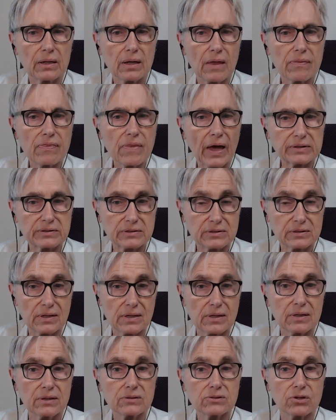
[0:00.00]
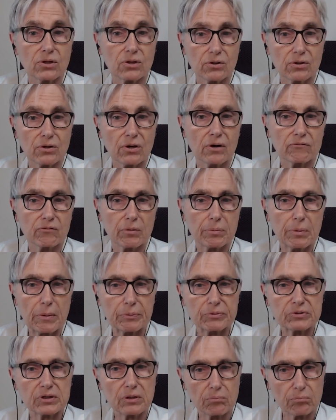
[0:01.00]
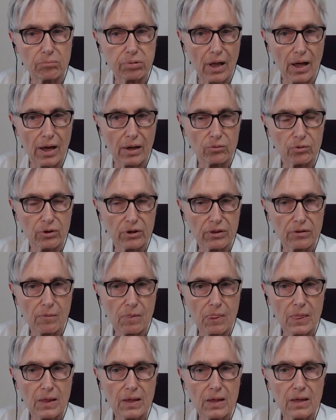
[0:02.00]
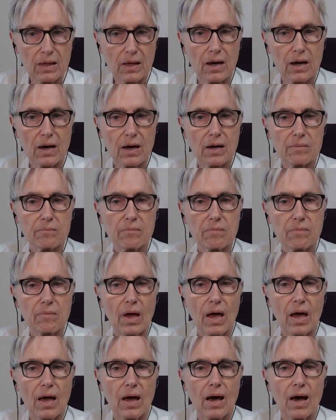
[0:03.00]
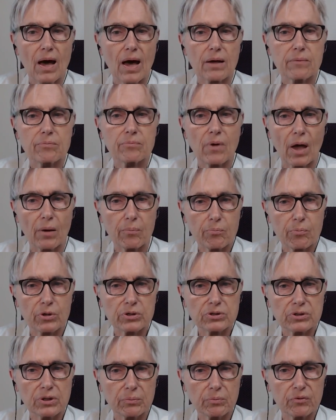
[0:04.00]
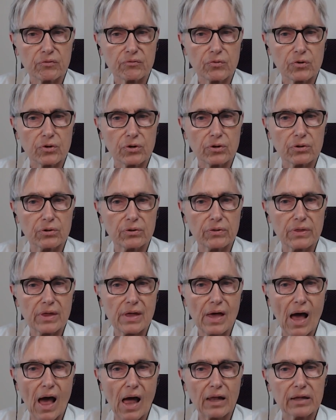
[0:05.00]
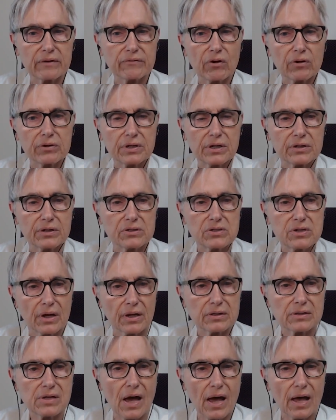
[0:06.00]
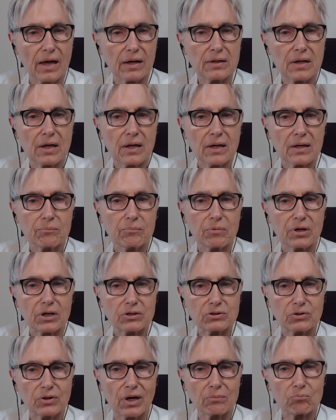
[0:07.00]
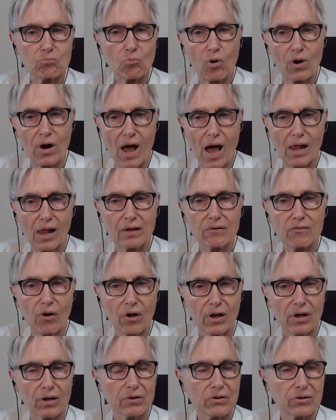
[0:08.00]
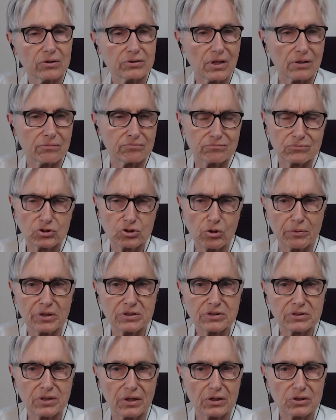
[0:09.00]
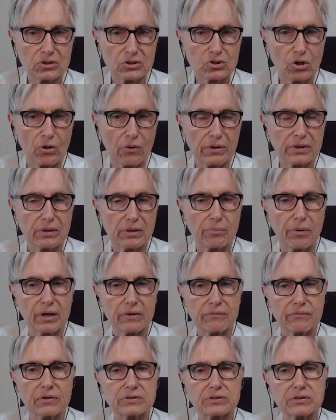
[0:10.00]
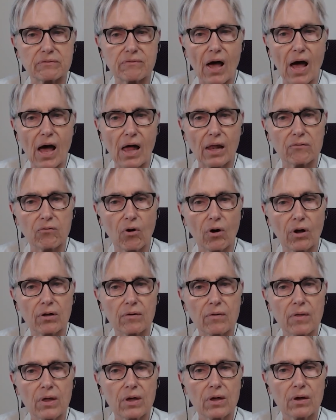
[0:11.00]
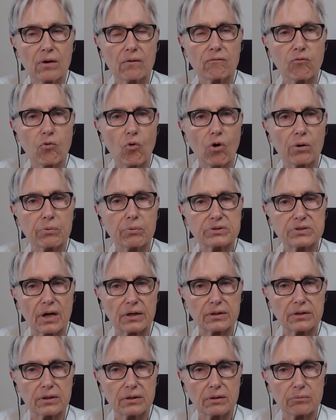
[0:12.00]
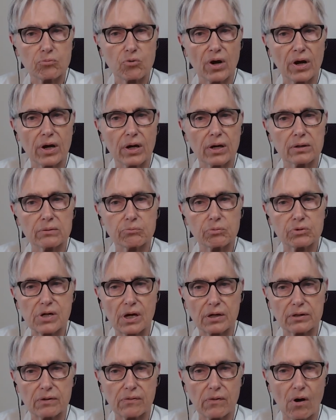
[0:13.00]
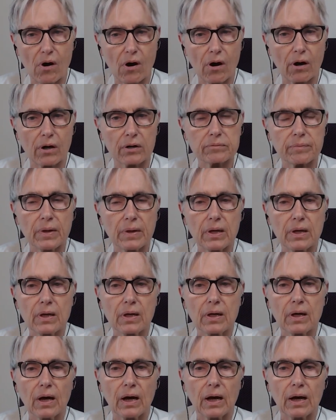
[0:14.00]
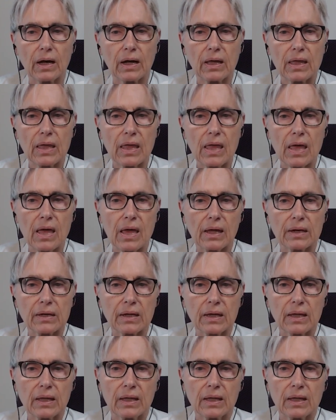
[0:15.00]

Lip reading: and that's easier for people to comply with. Um, I personally prefer the olive oil ketogenic diet because you get more olive oil. There's so many studies showing the benefits of olive oil for protecting the brain, protecting the heart, and